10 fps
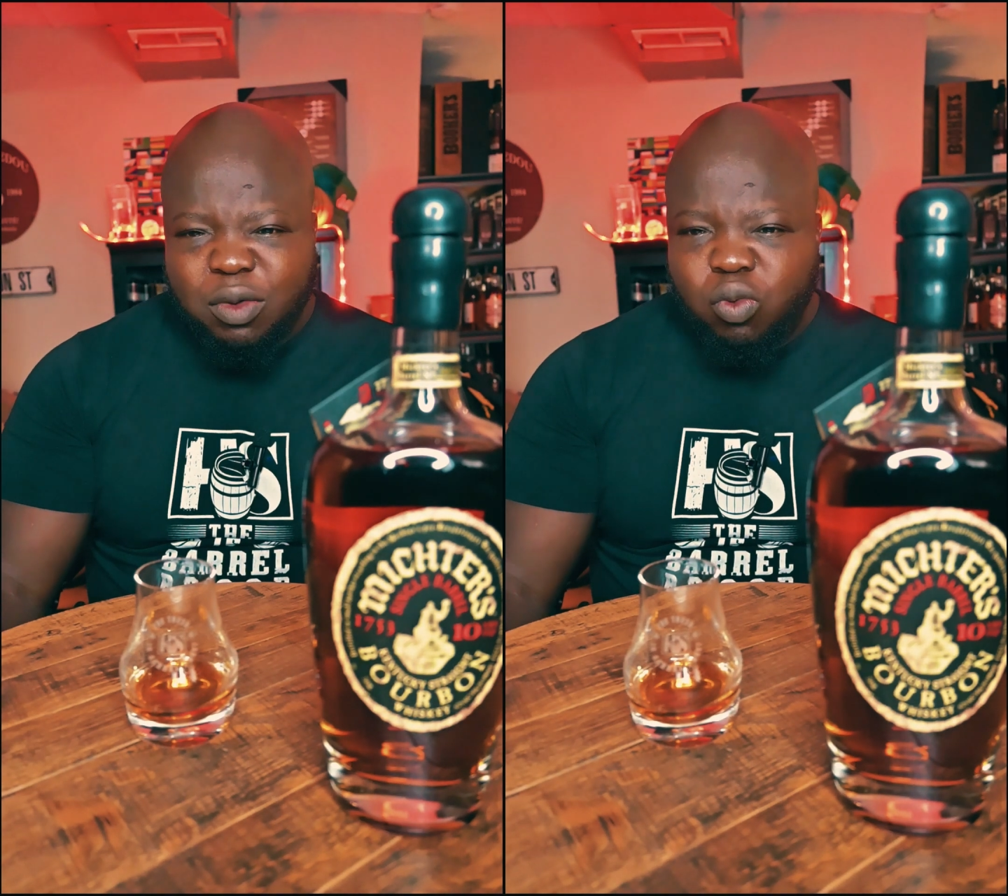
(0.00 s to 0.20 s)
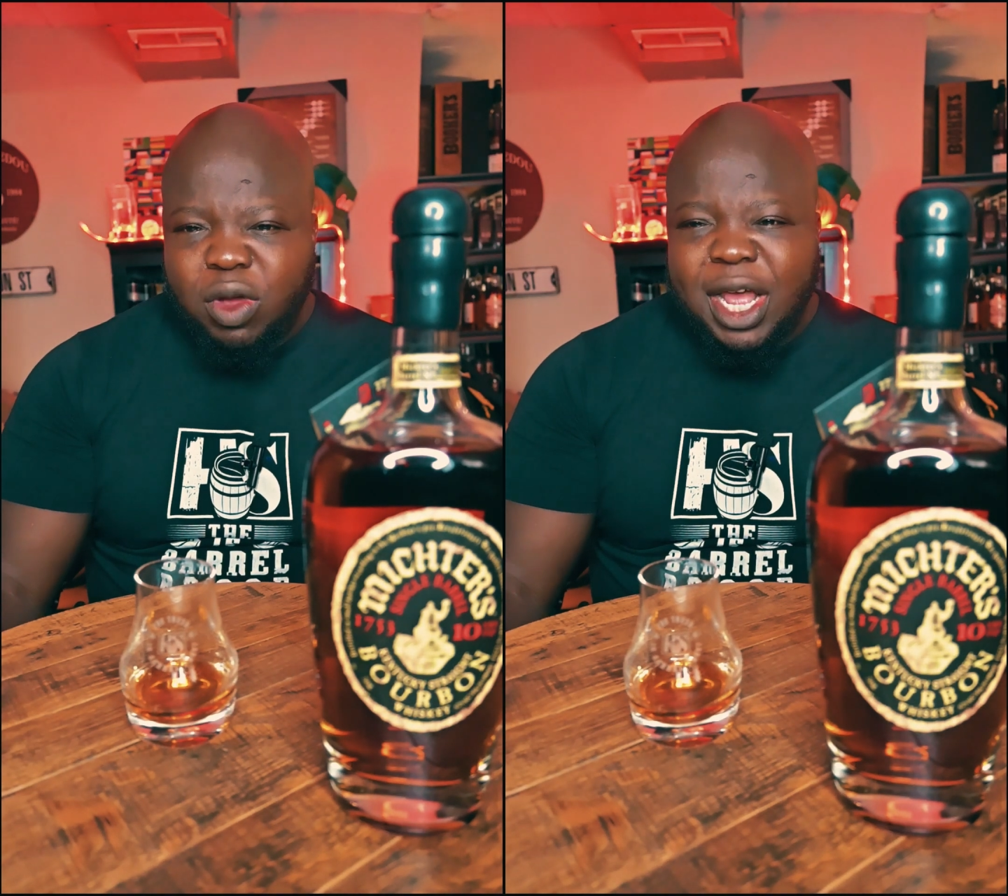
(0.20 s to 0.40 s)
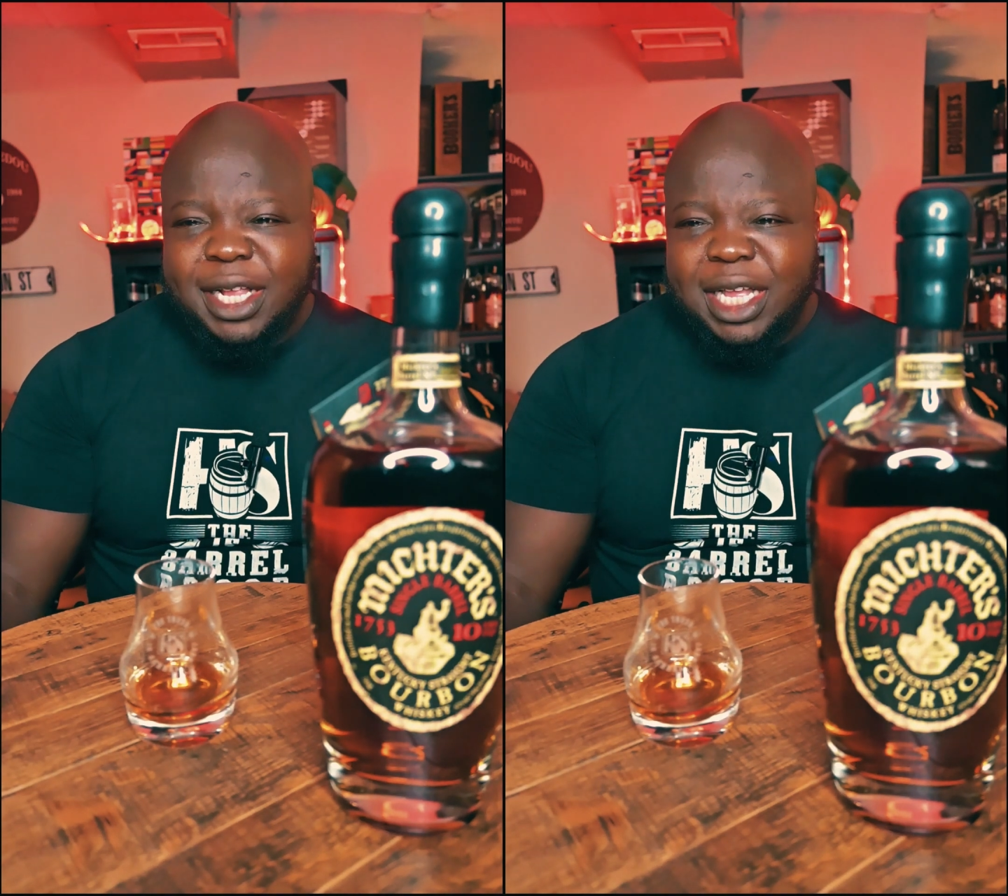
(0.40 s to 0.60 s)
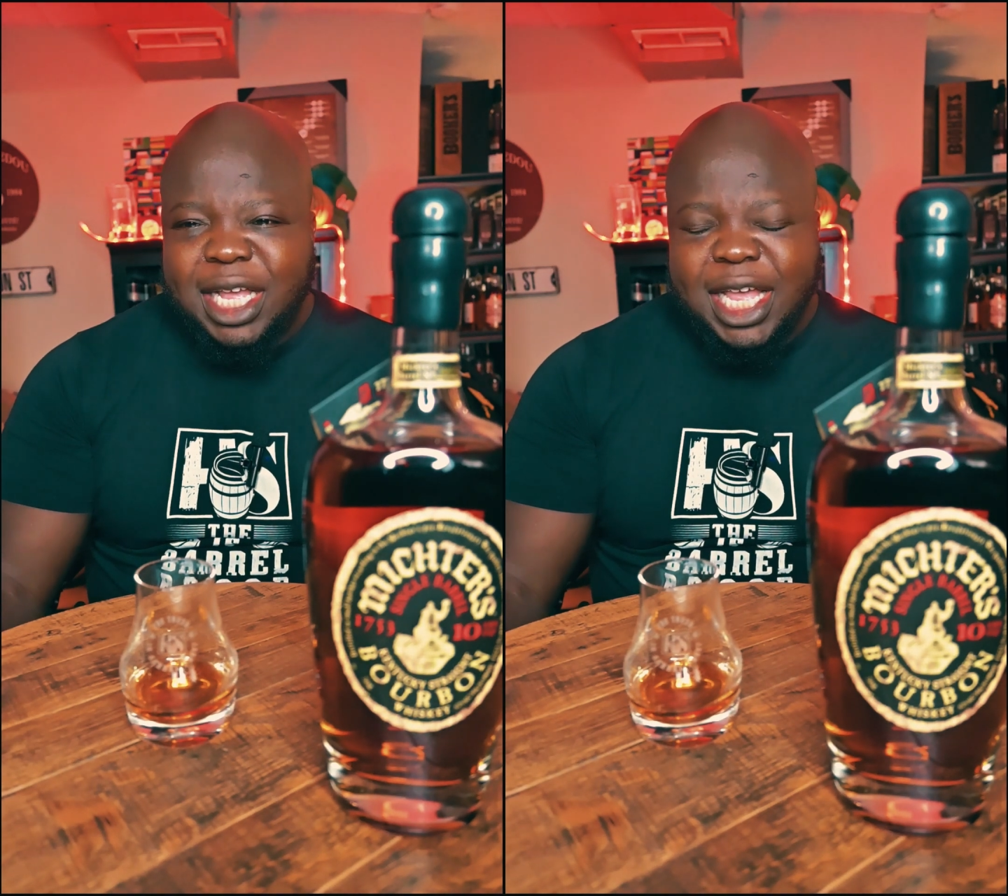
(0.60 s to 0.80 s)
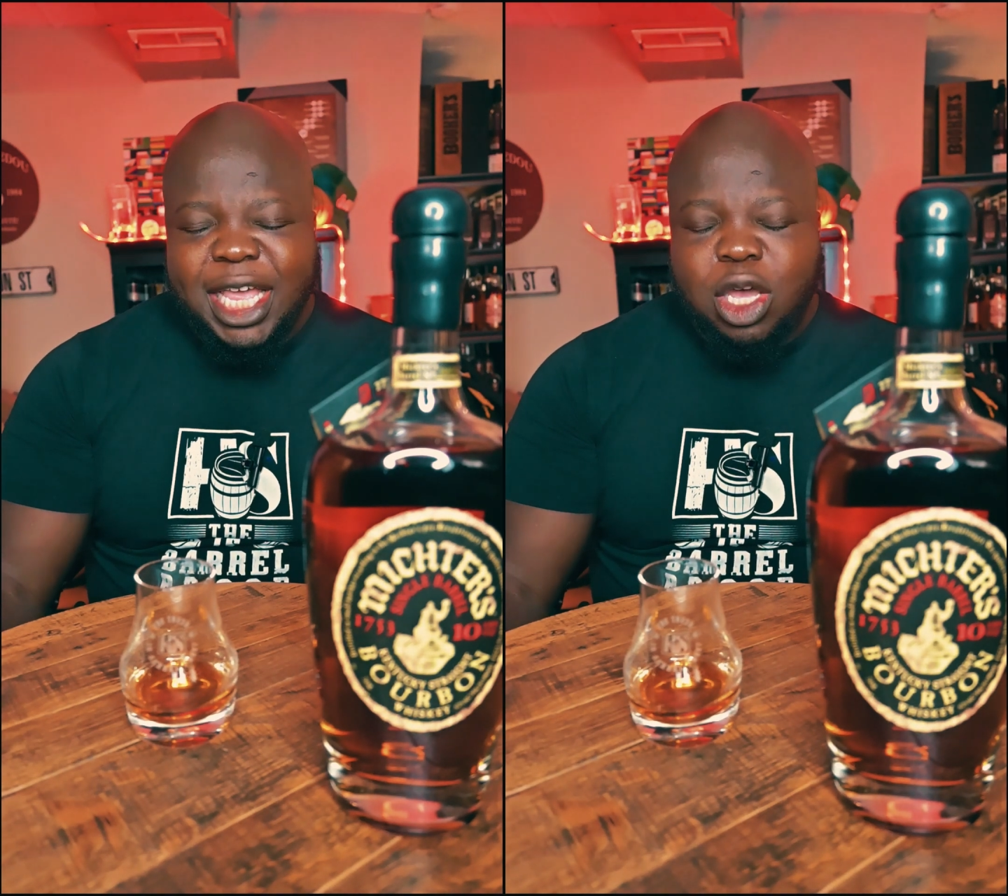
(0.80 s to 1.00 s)
When
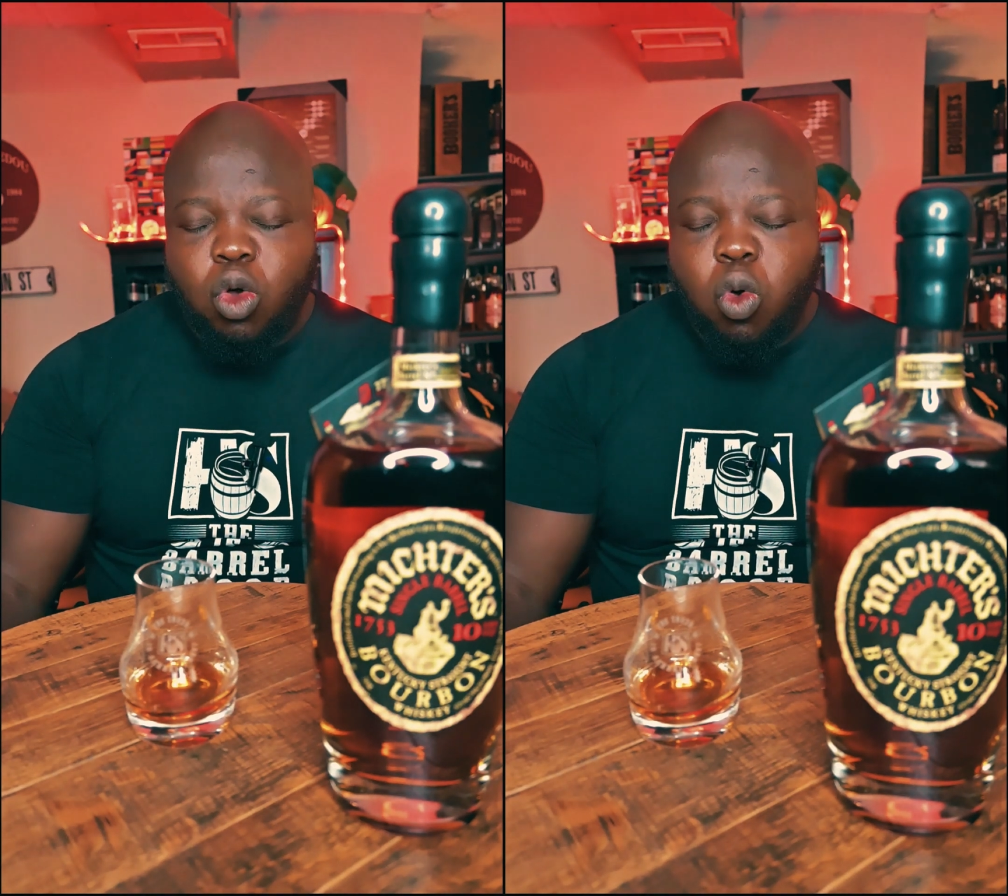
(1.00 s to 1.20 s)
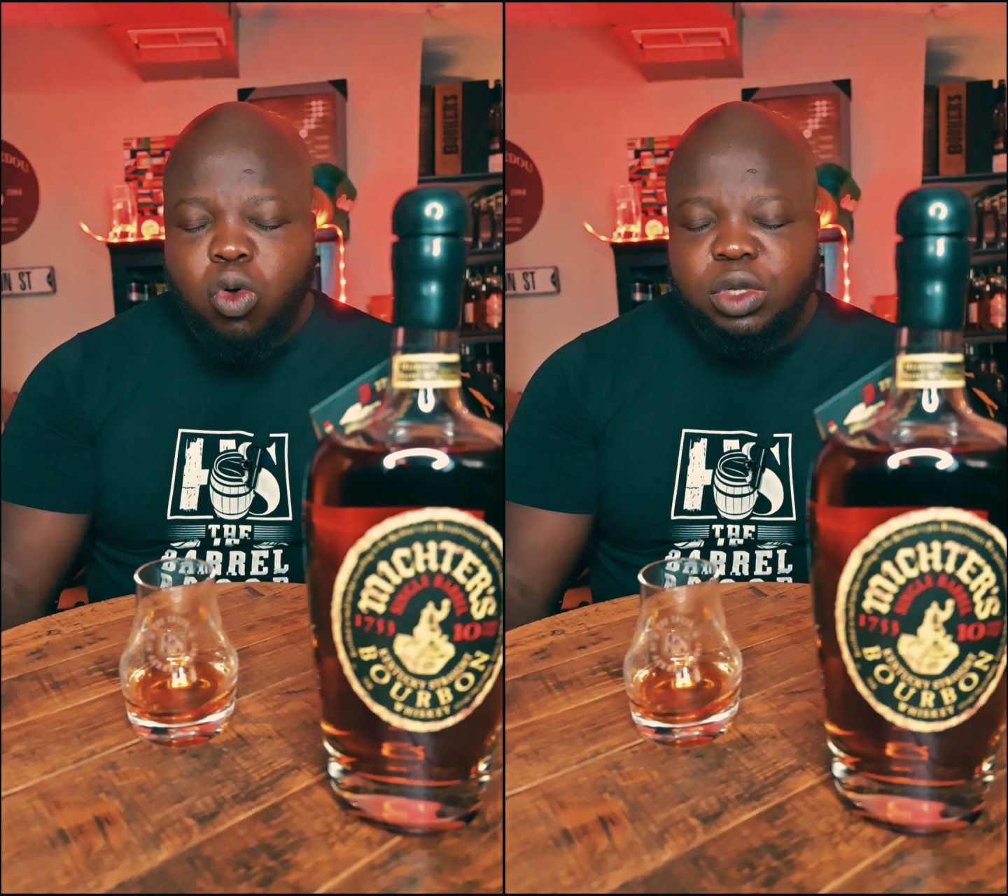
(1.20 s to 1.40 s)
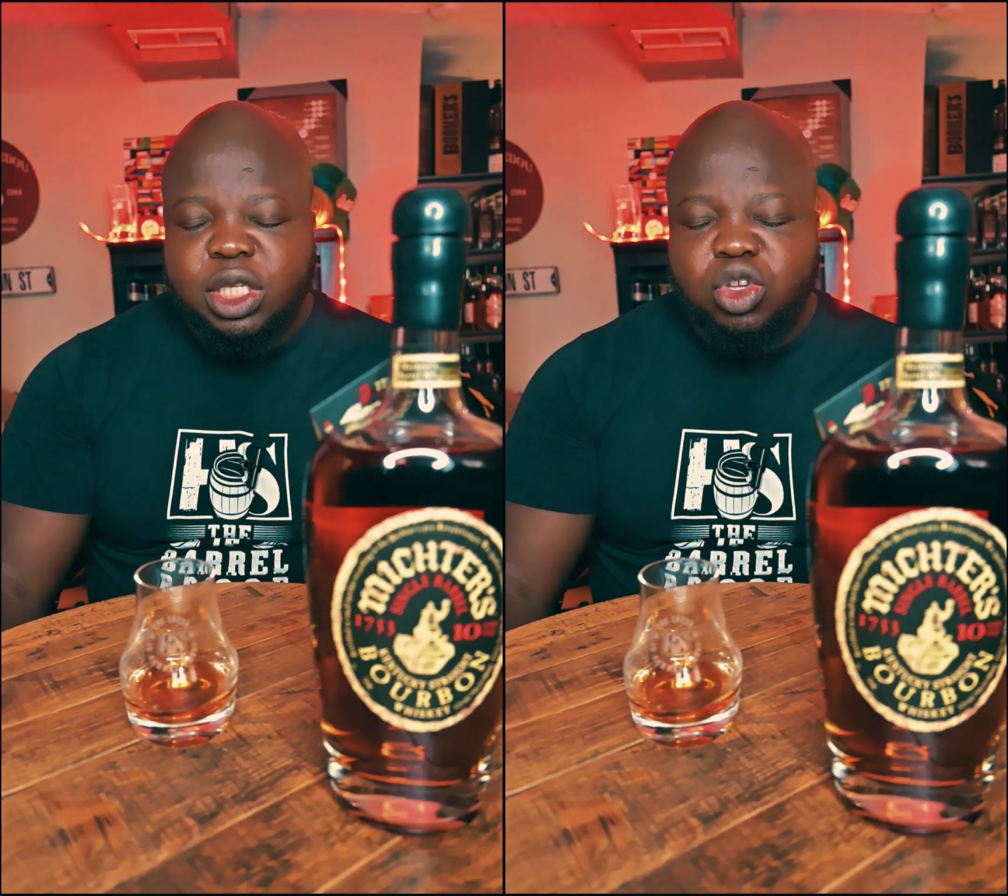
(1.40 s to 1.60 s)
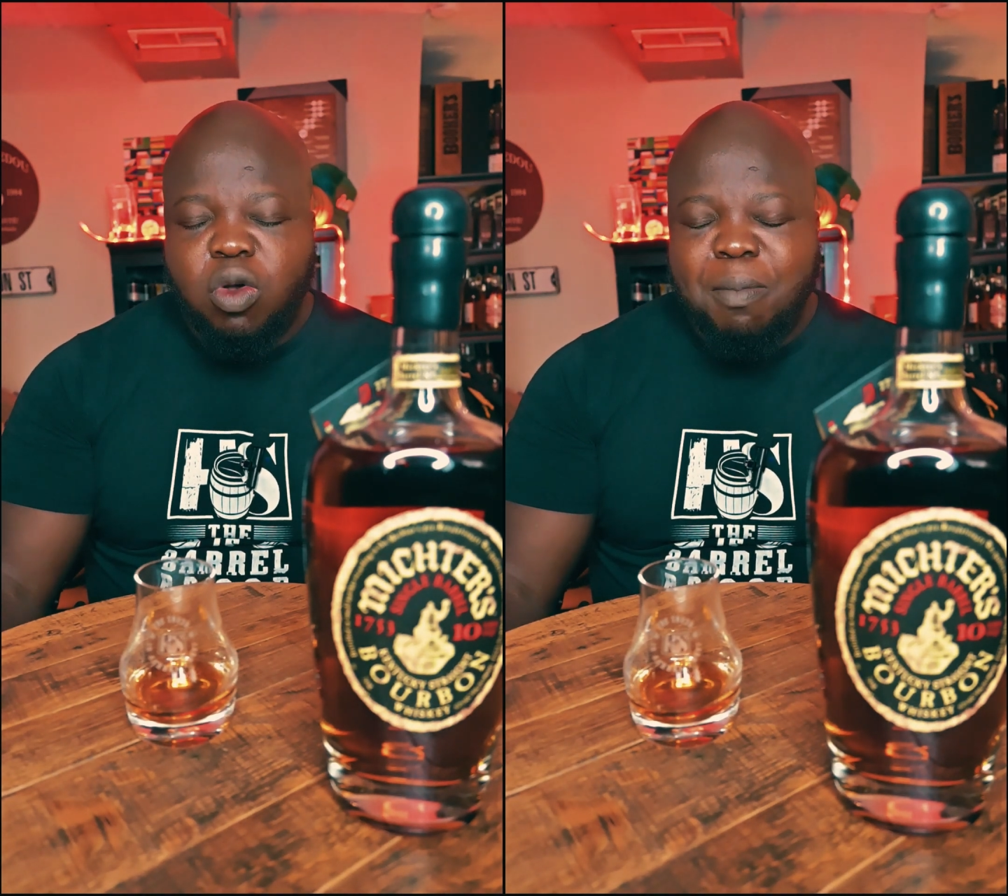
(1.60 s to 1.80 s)
it coats your